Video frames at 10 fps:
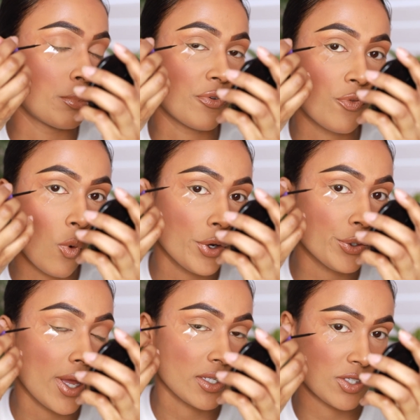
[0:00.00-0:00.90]
before you
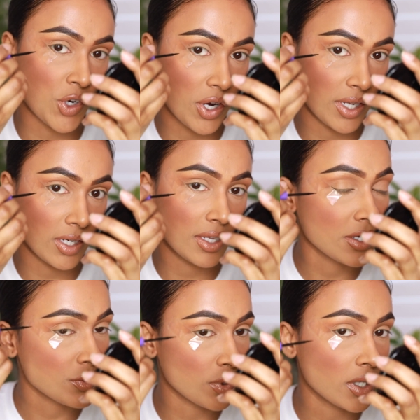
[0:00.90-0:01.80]
get started, it
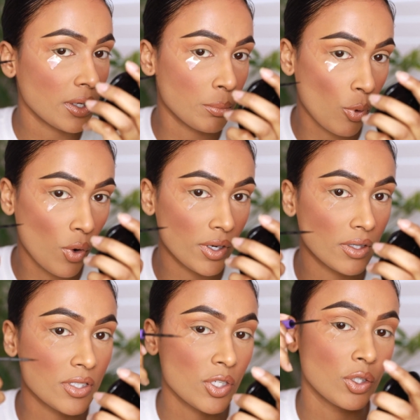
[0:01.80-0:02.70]
is really
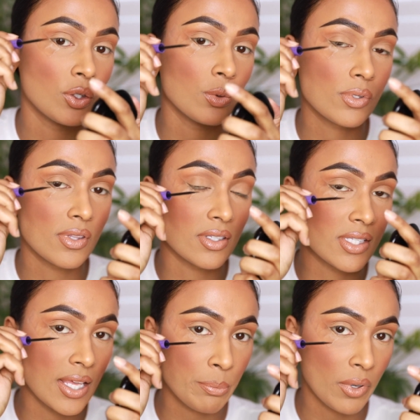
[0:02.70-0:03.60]
important to use the
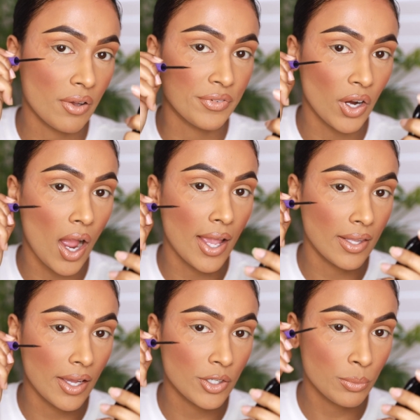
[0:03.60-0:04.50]
tip of your
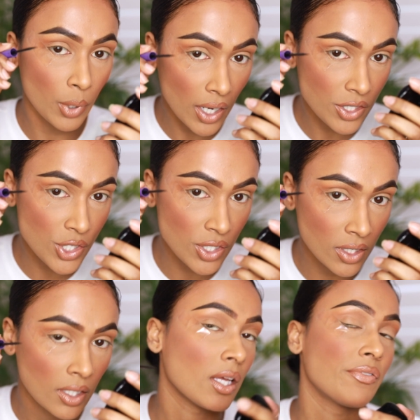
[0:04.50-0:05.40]
eyeliner brush
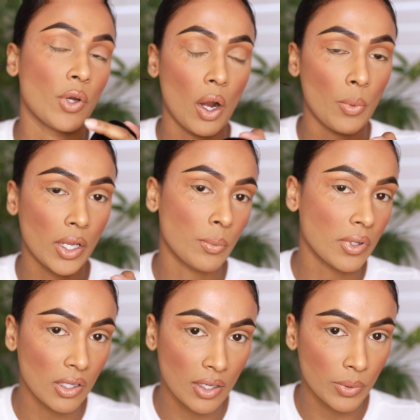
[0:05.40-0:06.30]
if you are working with
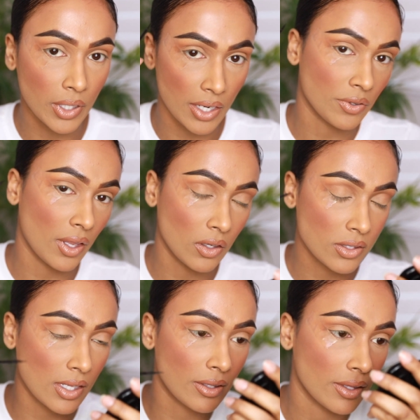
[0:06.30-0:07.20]
a liquid liner that looks
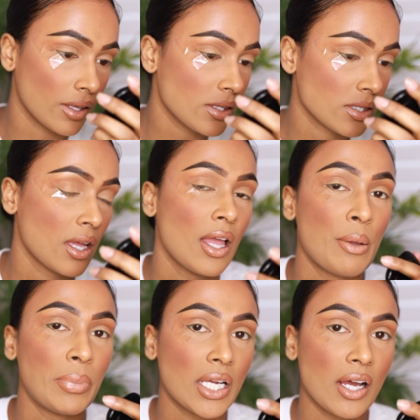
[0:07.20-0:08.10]
like this,
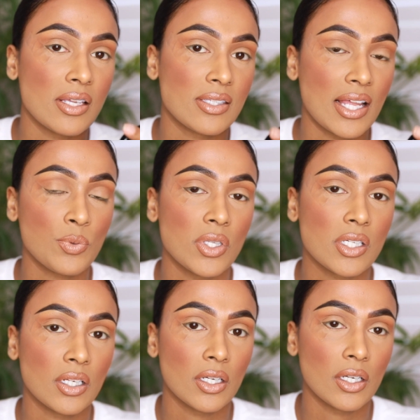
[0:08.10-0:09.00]
because that's what's
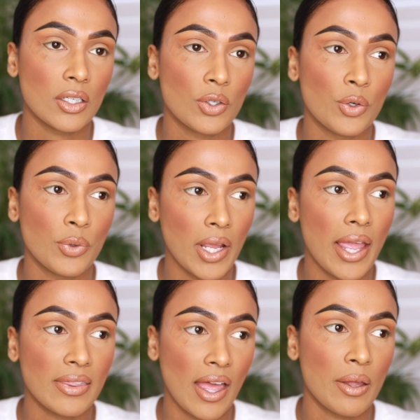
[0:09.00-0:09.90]
gonna
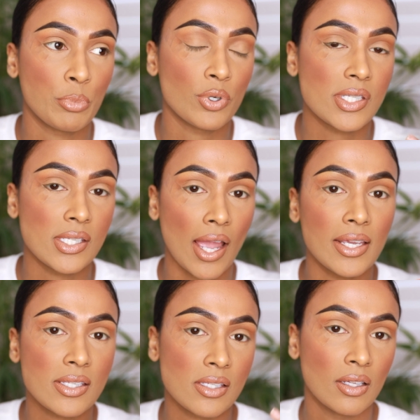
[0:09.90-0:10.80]
create that
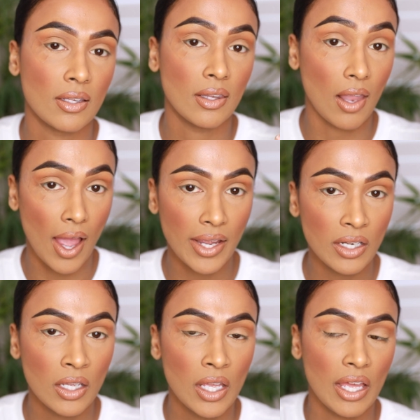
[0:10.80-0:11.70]
precise line.
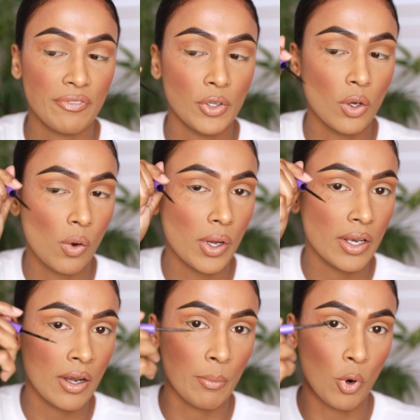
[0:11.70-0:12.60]
If you go
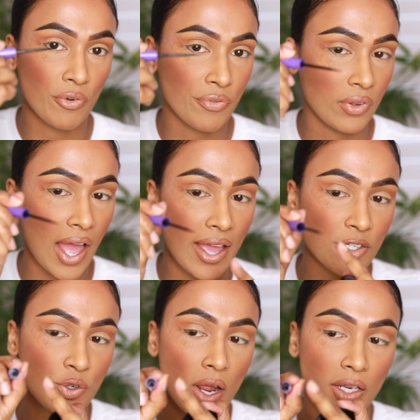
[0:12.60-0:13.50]
in more flat and
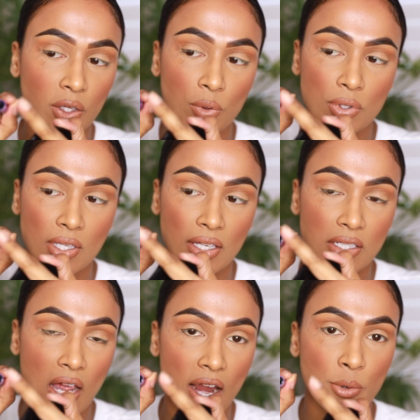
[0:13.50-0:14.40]
try to use the
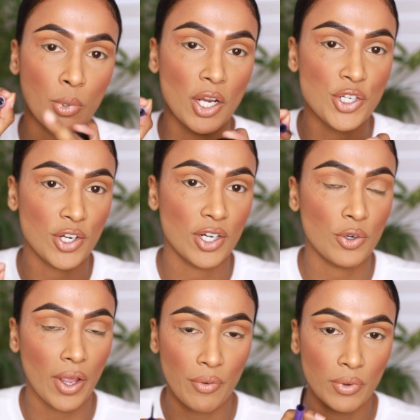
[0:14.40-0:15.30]
entire brush, you're gonna
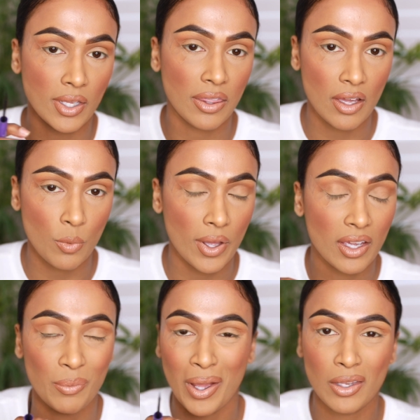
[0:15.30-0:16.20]
create a really thick wing
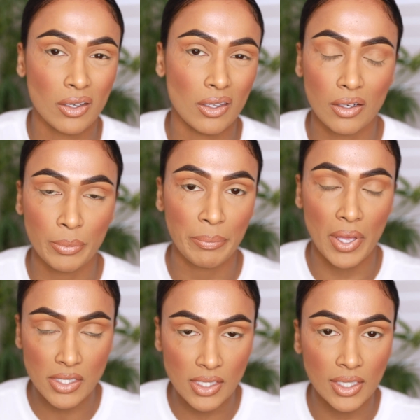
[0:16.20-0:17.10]
and it might look a little bit
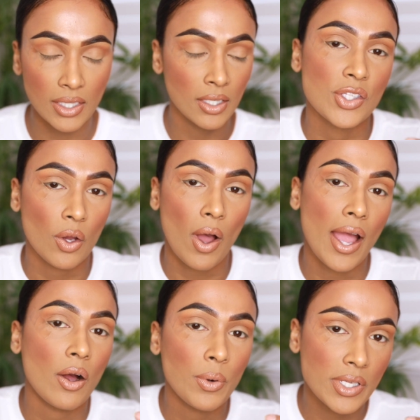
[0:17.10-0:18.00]
messy. So I
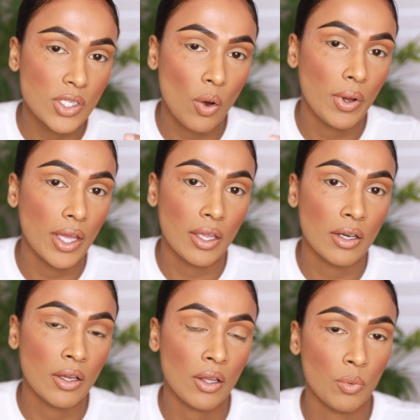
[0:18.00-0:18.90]
always go
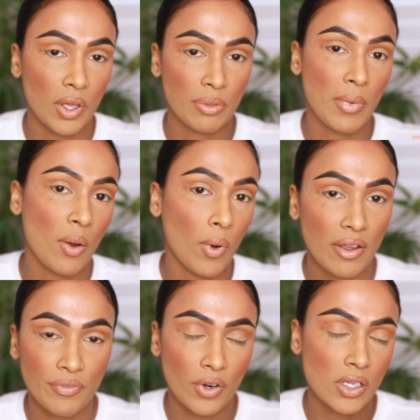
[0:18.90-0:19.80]
in with my wing
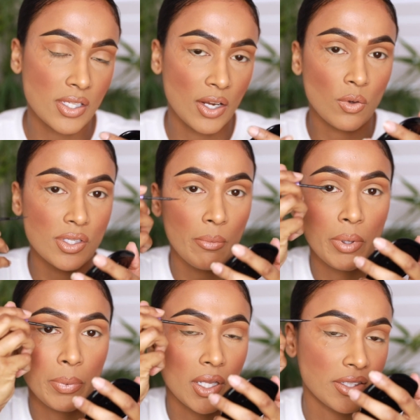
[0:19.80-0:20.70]
first. I know some
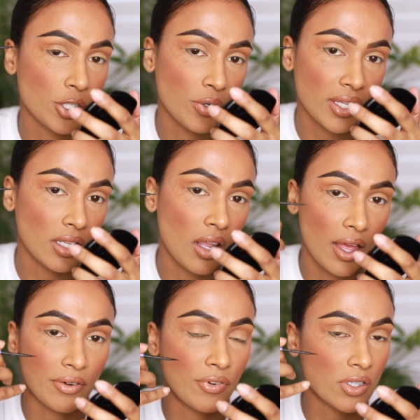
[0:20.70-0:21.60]
people like to create the
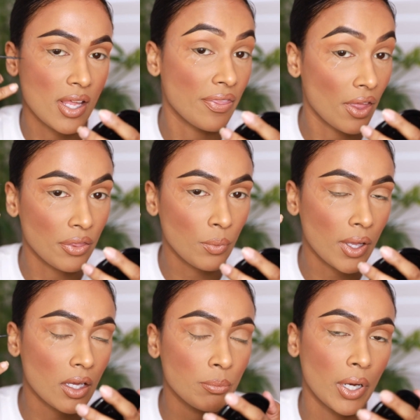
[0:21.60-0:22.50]
line first and then the
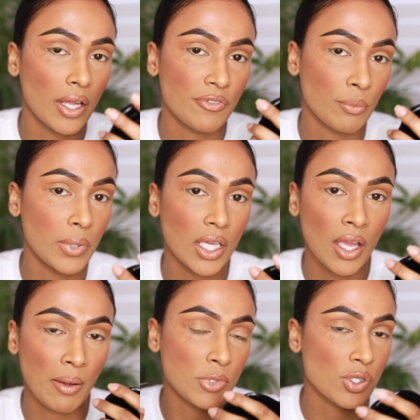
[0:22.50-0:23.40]
wing, but for me,
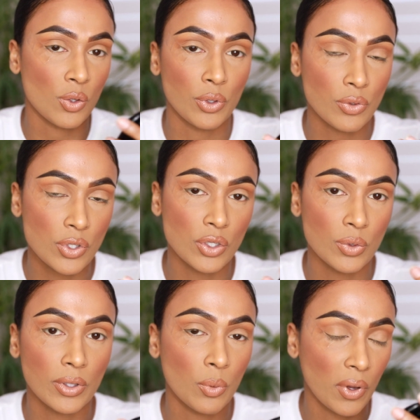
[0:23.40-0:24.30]
I'm just so used to
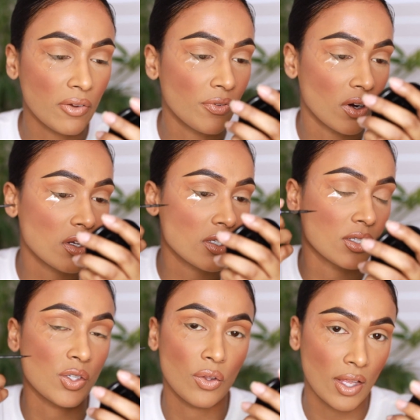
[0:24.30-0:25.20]
doing the wing first, and
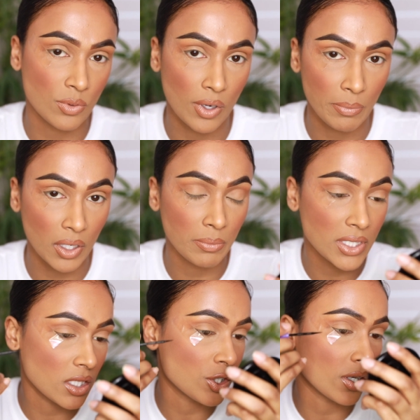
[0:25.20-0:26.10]
so that's what I'm gonna be
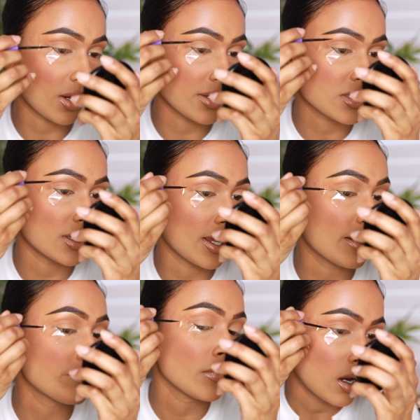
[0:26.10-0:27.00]
teaching you guys today.